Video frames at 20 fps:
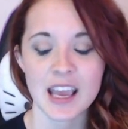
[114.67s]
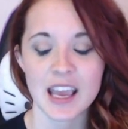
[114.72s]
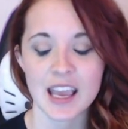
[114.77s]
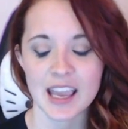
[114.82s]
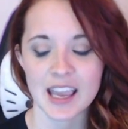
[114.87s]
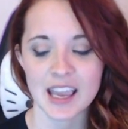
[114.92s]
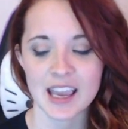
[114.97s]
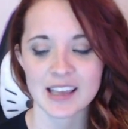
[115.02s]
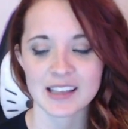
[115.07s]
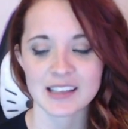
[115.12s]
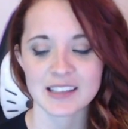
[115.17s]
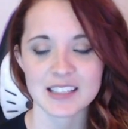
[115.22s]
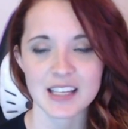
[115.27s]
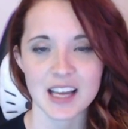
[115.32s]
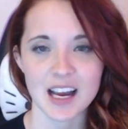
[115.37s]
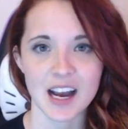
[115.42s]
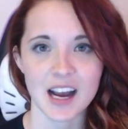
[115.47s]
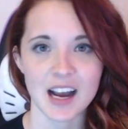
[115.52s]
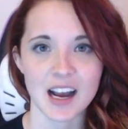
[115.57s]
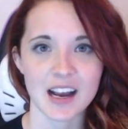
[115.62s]
And
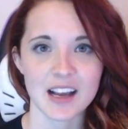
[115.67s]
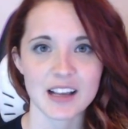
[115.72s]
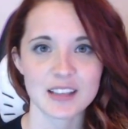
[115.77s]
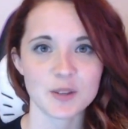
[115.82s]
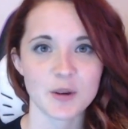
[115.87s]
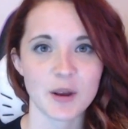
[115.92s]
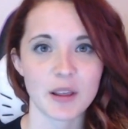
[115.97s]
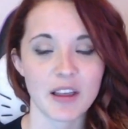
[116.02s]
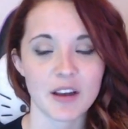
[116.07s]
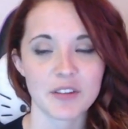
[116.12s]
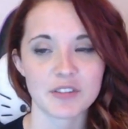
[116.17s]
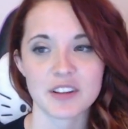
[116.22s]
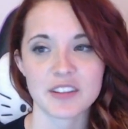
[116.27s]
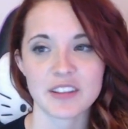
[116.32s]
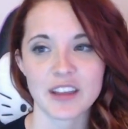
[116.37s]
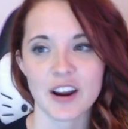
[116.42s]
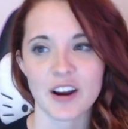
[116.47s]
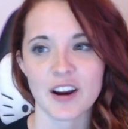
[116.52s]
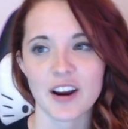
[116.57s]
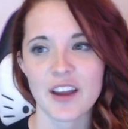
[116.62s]
so I left it
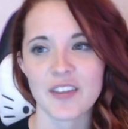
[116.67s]
there,